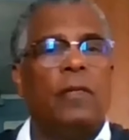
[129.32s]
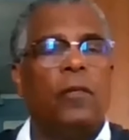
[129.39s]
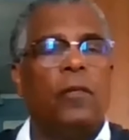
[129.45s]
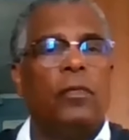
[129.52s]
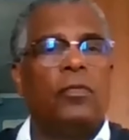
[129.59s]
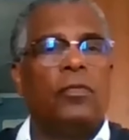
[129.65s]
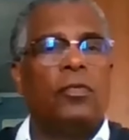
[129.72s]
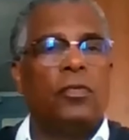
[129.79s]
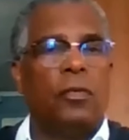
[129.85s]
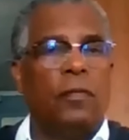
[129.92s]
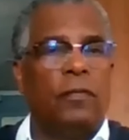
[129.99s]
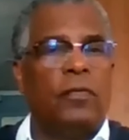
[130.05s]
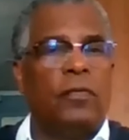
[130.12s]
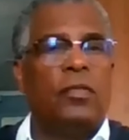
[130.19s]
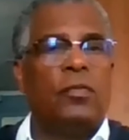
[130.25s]
for the
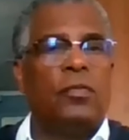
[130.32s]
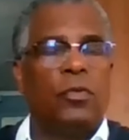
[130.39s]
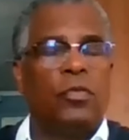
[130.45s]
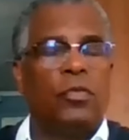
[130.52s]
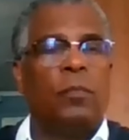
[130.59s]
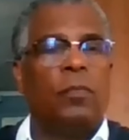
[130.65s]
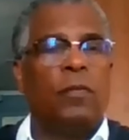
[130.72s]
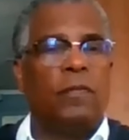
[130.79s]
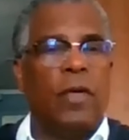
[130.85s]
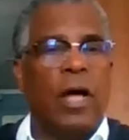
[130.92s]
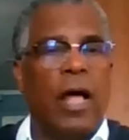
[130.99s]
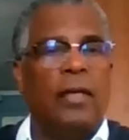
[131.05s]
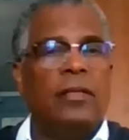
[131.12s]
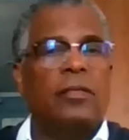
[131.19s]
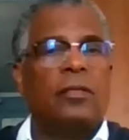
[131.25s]
services which it
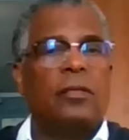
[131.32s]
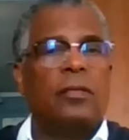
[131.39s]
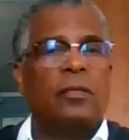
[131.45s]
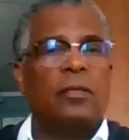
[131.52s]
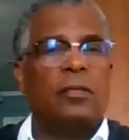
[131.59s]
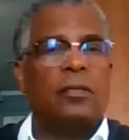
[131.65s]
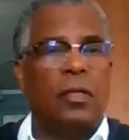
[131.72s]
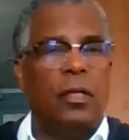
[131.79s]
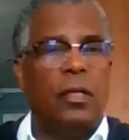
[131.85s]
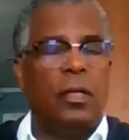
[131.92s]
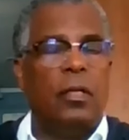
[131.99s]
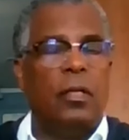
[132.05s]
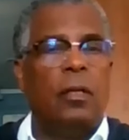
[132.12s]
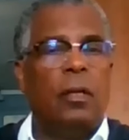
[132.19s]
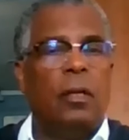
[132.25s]
provides to the
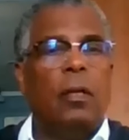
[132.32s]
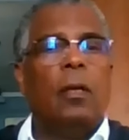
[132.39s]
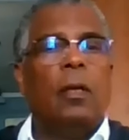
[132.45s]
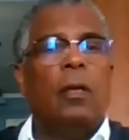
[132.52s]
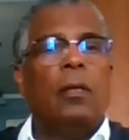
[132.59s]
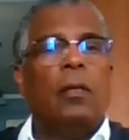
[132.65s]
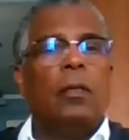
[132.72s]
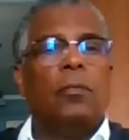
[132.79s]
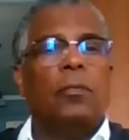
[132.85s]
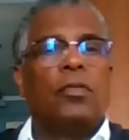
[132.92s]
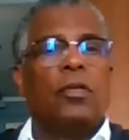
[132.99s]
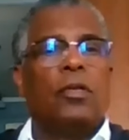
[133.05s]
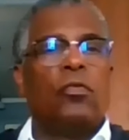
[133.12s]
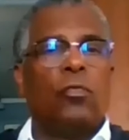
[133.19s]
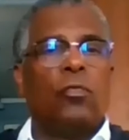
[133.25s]
city. There was
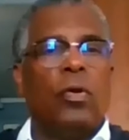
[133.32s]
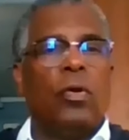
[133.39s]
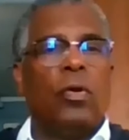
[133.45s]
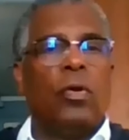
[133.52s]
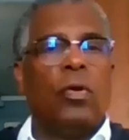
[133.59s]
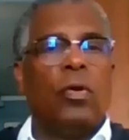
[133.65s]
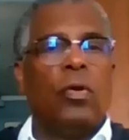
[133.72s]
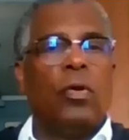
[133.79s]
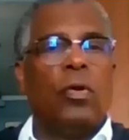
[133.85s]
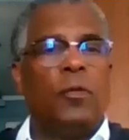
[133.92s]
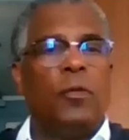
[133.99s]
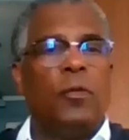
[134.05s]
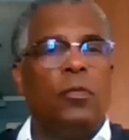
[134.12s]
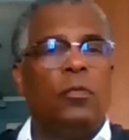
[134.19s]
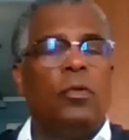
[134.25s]
an agreement when
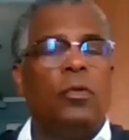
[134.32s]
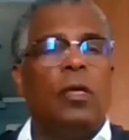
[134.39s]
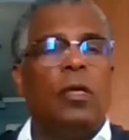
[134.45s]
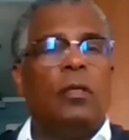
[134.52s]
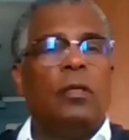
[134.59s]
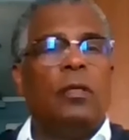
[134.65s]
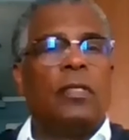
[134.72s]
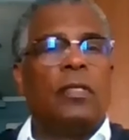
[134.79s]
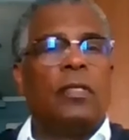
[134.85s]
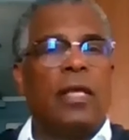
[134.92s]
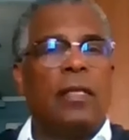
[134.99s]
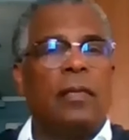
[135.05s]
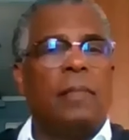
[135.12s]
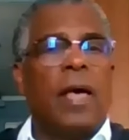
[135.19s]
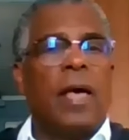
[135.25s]
there's a dispute
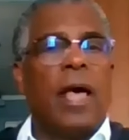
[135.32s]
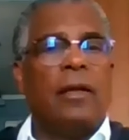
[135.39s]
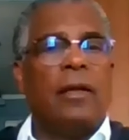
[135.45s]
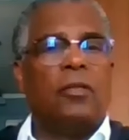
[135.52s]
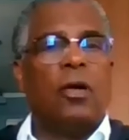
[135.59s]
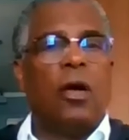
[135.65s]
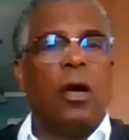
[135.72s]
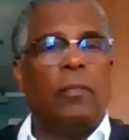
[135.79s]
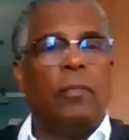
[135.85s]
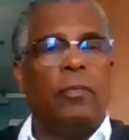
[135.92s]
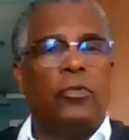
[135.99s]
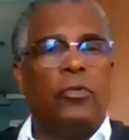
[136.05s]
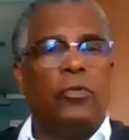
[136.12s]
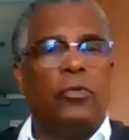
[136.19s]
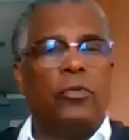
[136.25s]
to take them out of
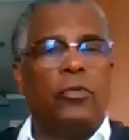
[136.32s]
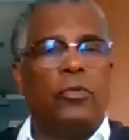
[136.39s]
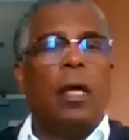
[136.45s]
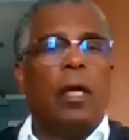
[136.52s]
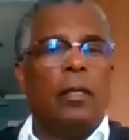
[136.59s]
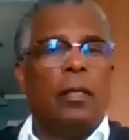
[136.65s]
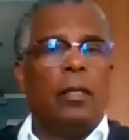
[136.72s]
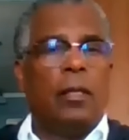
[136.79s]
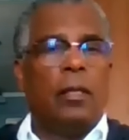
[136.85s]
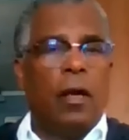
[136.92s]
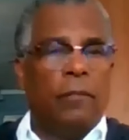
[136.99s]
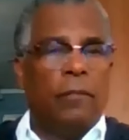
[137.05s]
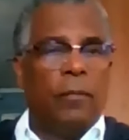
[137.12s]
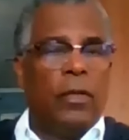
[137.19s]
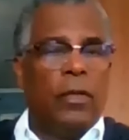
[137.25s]
arbitration,
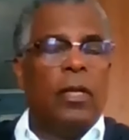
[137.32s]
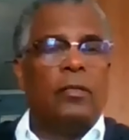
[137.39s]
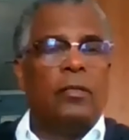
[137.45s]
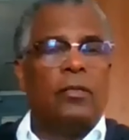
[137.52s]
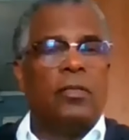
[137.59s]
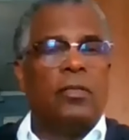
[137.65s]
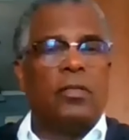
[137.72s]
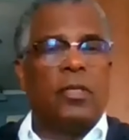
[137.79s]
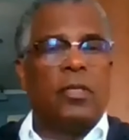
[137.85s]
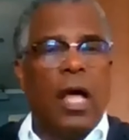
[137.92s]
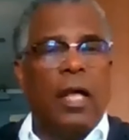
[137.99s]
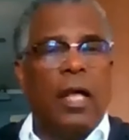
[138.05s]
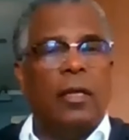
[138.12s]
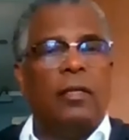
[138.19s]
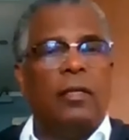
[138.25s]
and the government
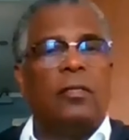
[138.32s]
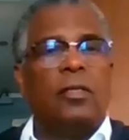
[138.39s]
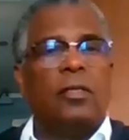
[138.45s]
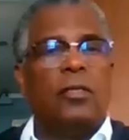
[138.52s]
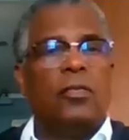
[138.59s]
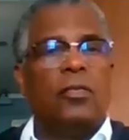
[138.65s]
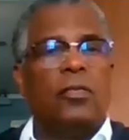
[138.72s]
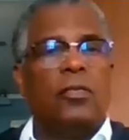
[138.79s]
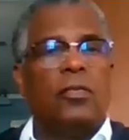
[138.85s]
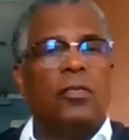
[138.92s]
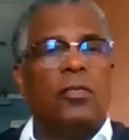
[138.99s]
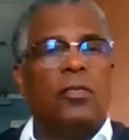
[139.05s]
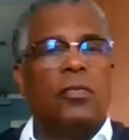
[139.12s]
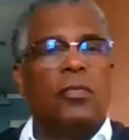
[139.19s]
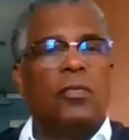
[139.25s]
has decided, since
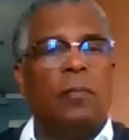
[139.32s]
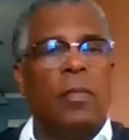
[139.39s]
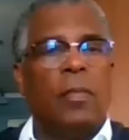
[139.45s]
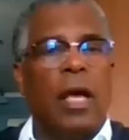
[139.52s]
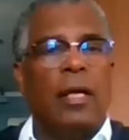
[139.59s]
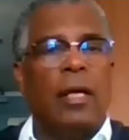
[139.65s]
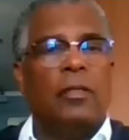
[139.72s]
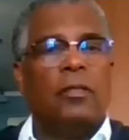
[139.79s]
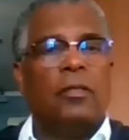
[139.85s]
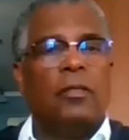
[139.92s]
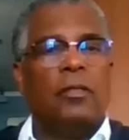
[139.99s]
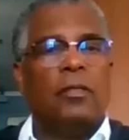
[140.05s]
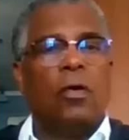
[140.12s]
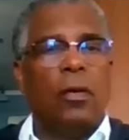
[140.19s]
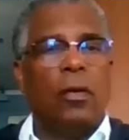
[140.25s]
we can't give the
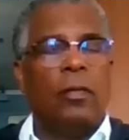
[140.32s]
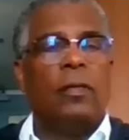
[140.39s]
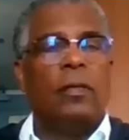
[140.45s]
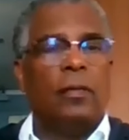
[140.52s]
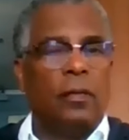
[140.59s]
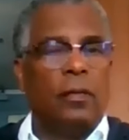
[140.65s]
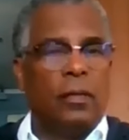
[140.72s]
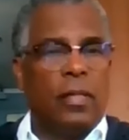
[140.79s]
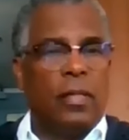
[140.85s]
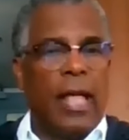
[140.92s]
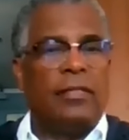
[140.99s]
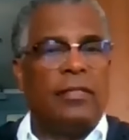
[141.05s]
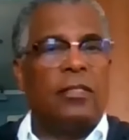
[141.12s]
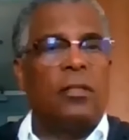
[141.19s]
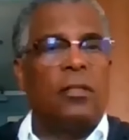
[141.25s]
minds on it,
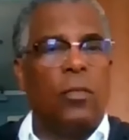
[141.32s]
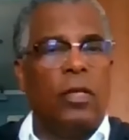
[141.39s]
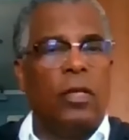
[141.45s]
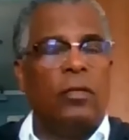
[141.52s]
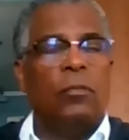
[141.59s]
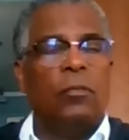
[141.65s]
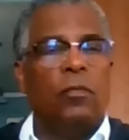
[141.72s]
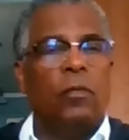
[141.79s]
that's the way